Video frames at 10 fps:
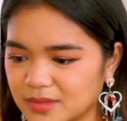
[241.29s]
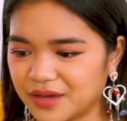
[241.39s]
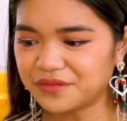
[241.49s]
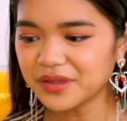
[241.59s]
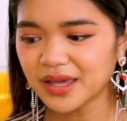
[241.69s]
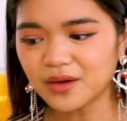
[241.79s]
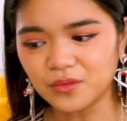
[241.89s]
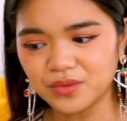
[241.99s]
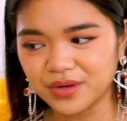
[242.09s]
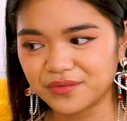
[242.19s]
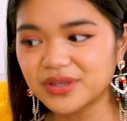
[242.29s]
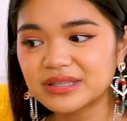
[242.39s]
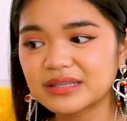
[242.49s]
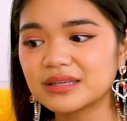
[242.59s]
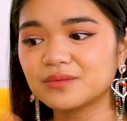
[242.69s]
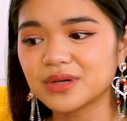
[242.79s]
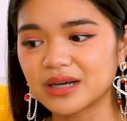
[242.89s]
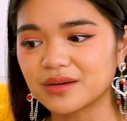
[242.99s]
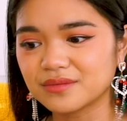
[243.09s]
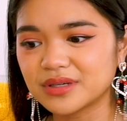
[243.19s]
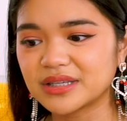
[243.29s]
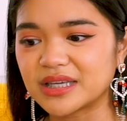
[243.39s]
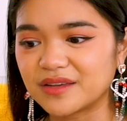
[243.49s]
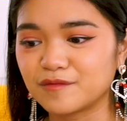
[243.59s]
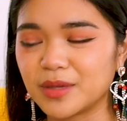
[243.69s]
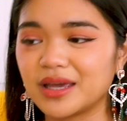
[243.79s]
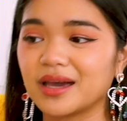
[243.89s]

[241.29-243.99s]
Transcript: I feel like physically recovering gave me